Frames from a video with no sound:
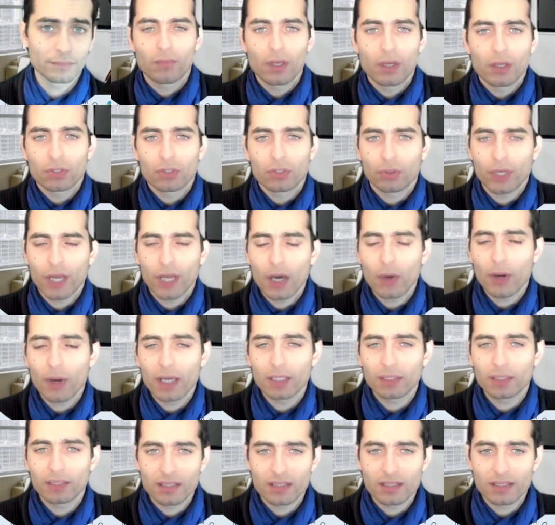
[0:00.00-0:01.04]
So now at
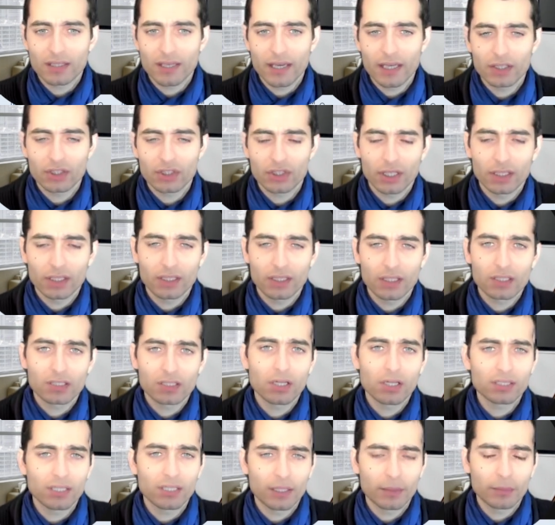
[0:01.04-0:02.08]
this stage, it is
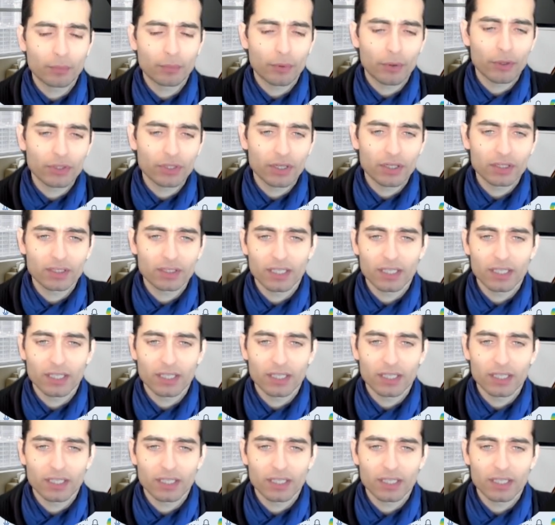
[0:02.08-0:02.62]
not important